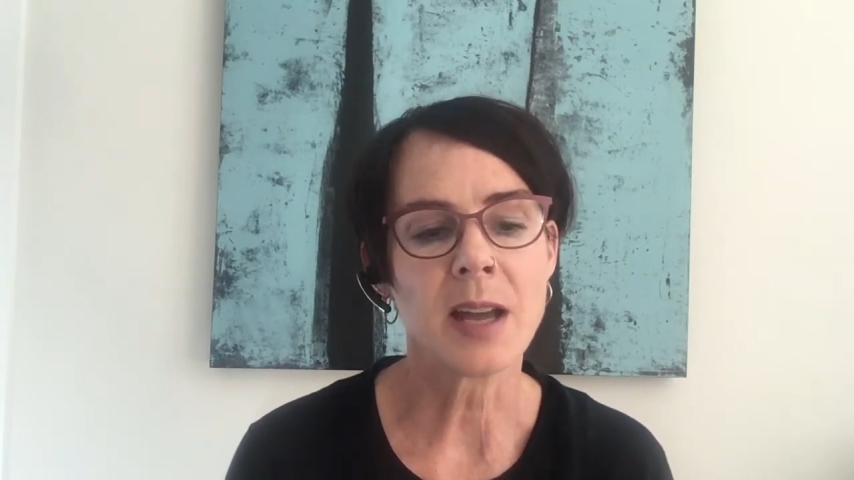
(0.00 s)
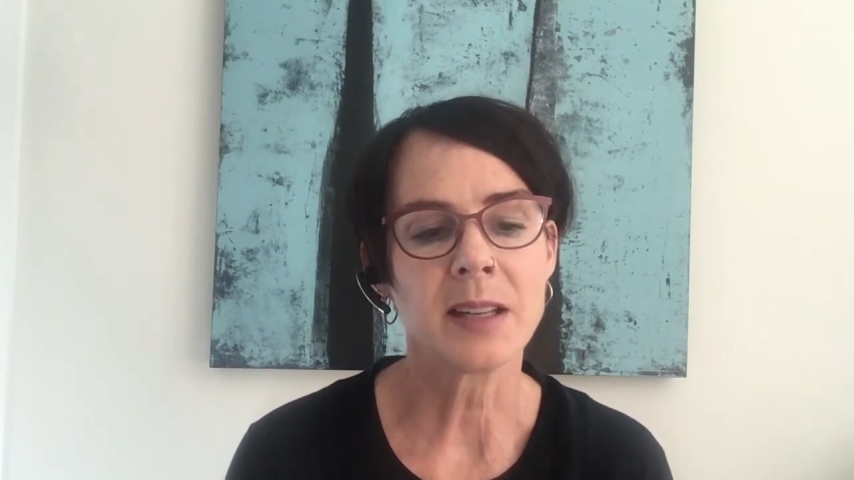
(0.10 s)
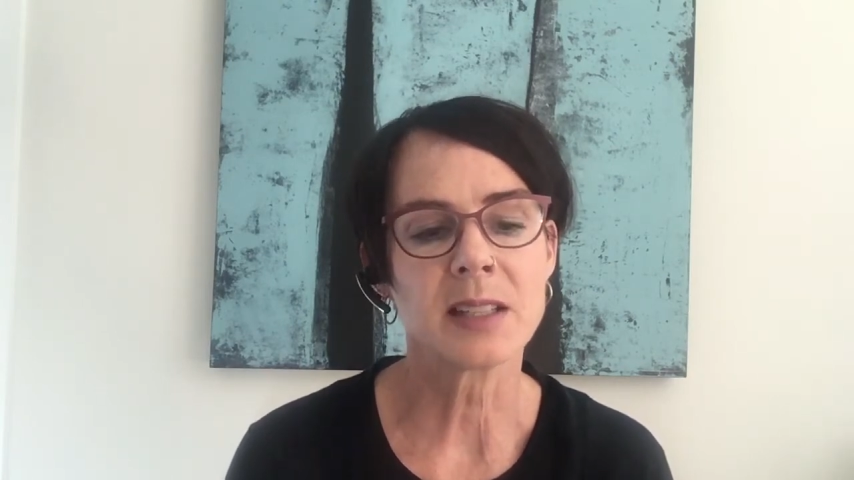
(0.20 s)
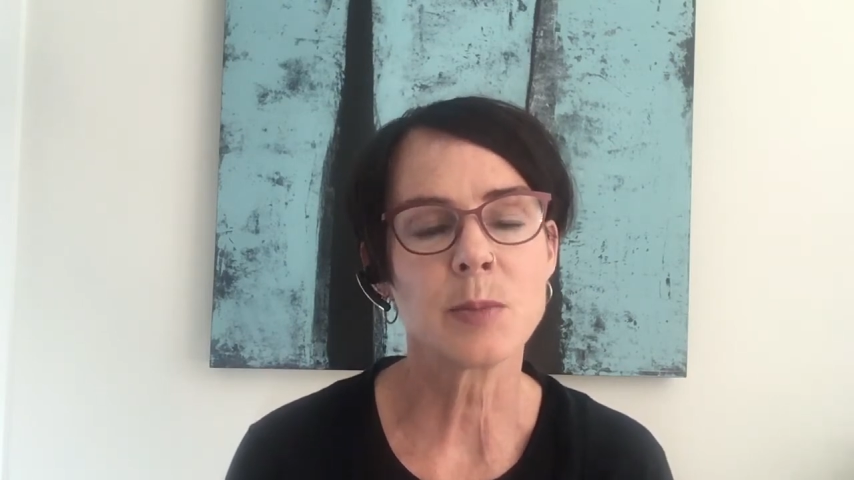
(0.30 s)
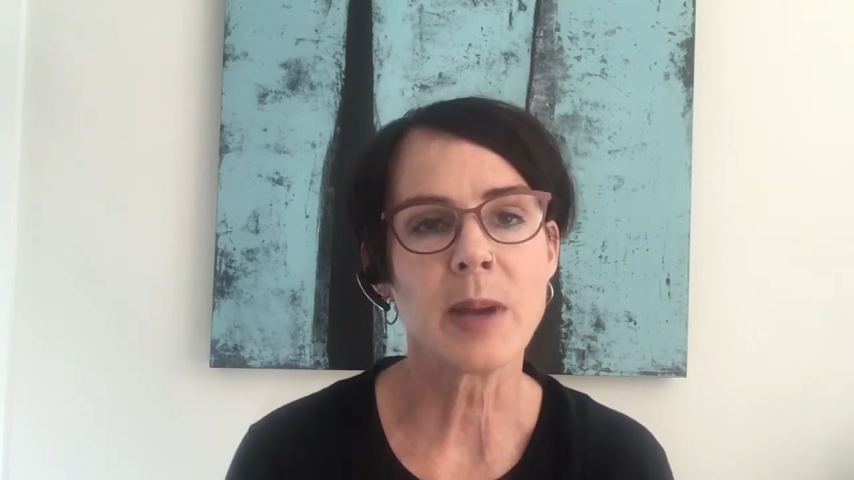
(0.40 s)

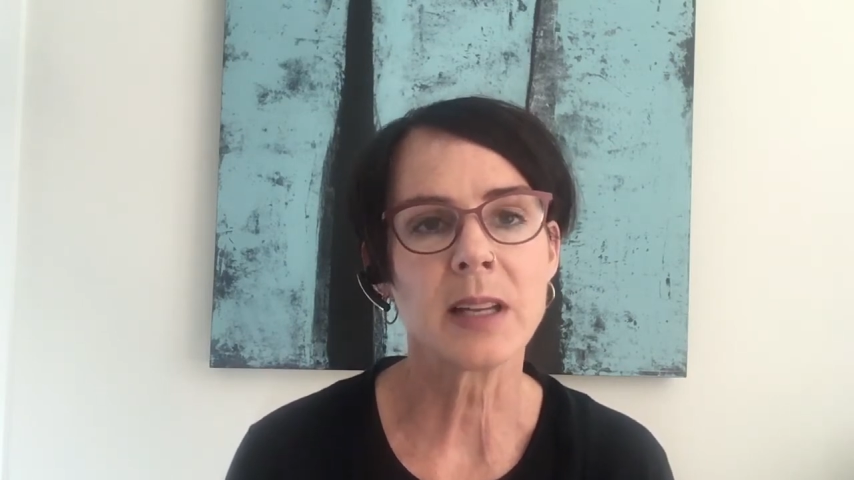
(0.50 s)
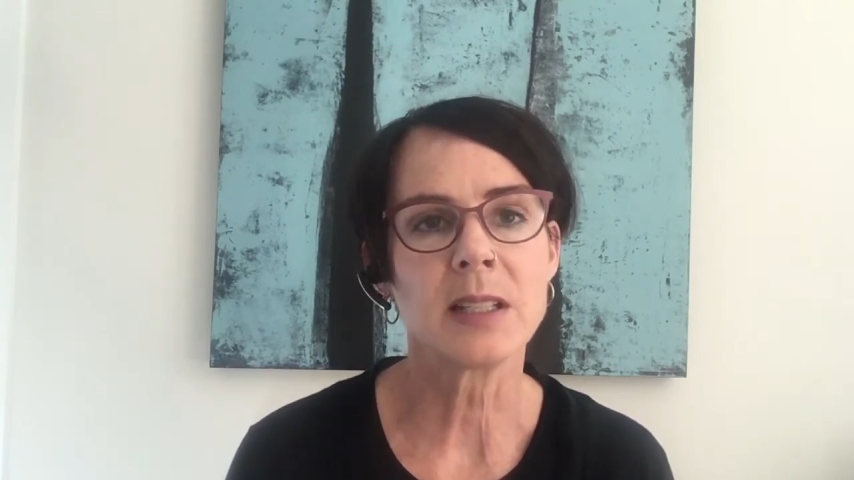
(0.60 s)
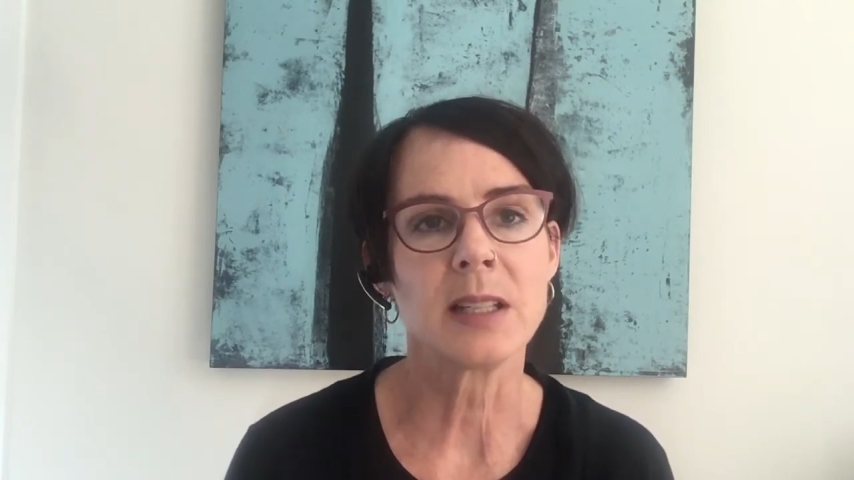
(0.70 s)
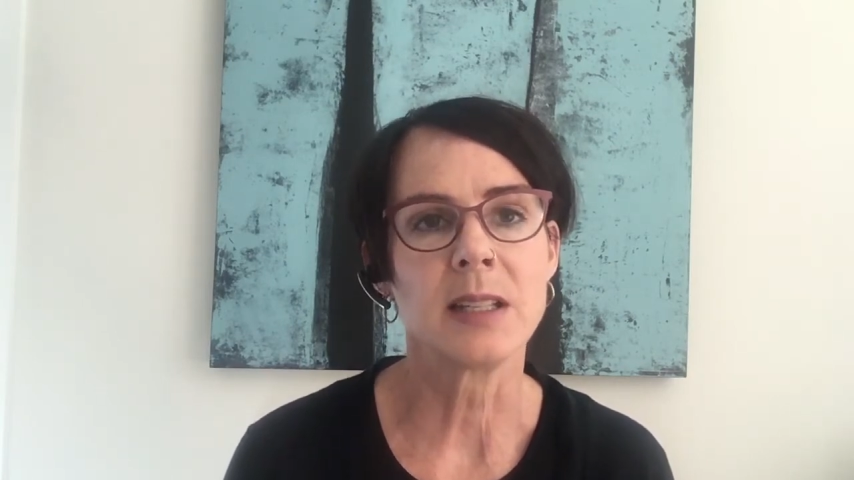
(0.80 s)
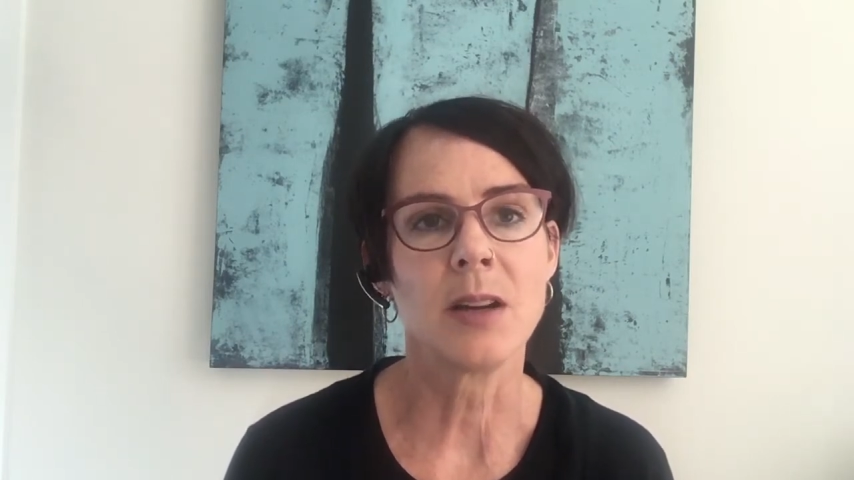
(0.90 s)

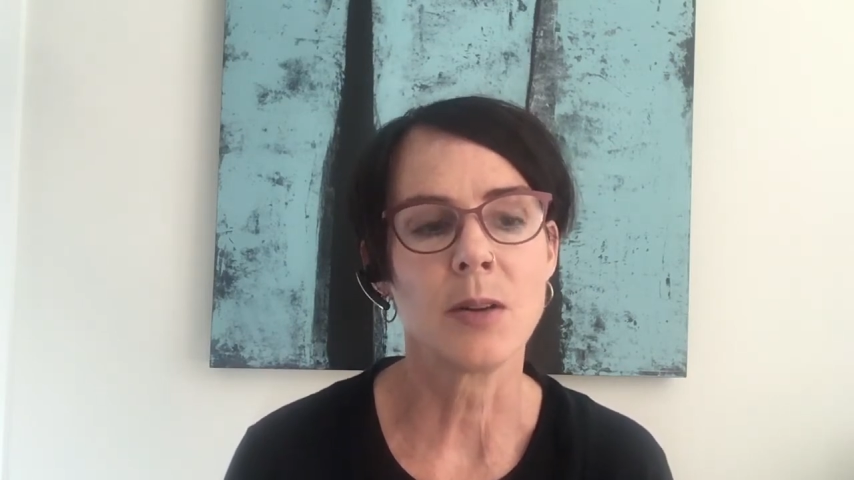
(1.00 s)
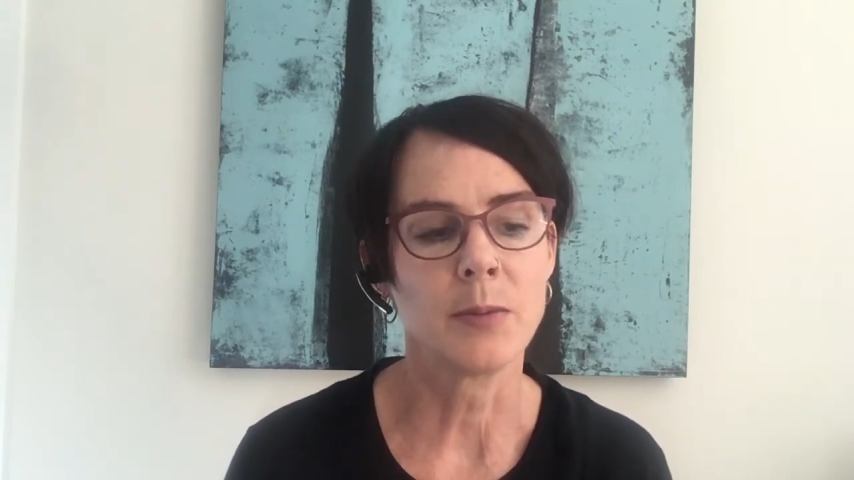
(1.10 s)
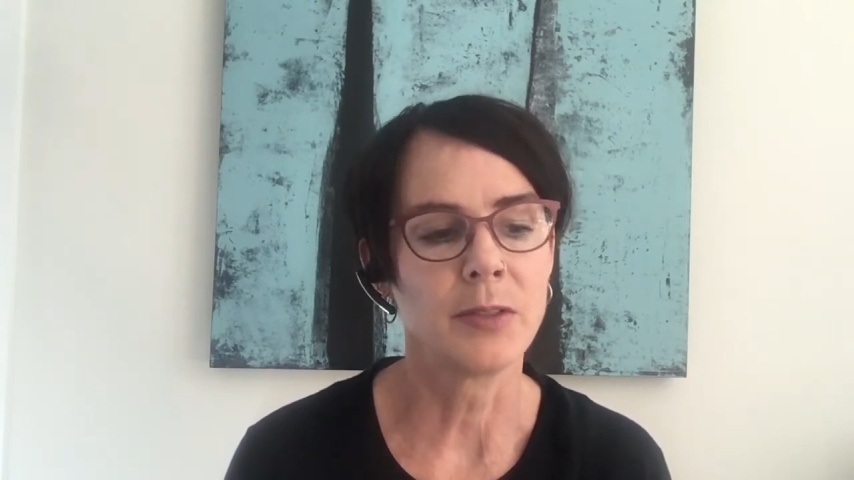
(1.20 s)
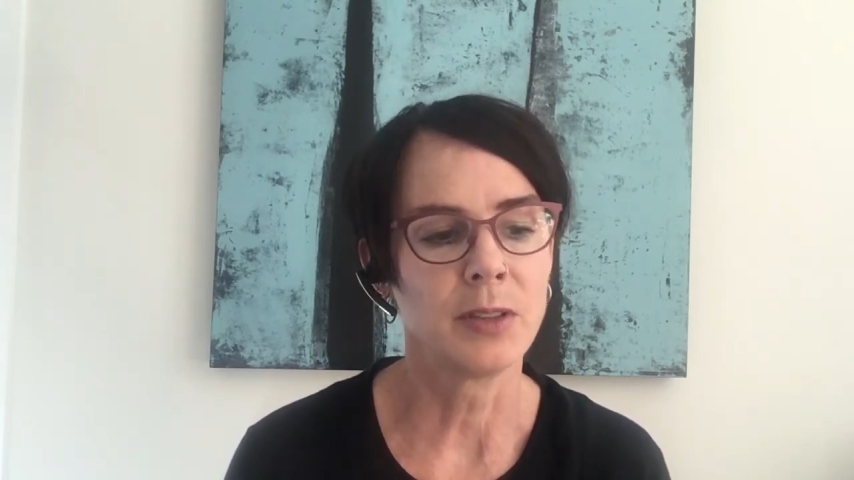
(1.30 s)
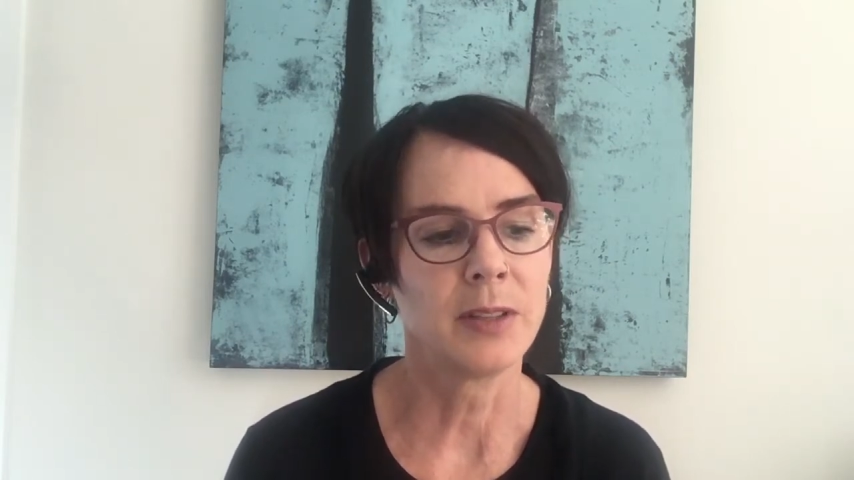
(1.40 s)
unexpected
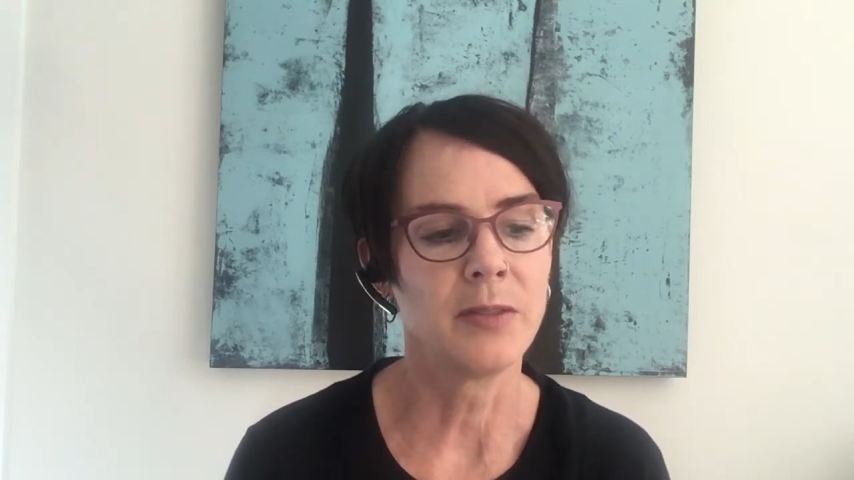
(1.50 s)
harmful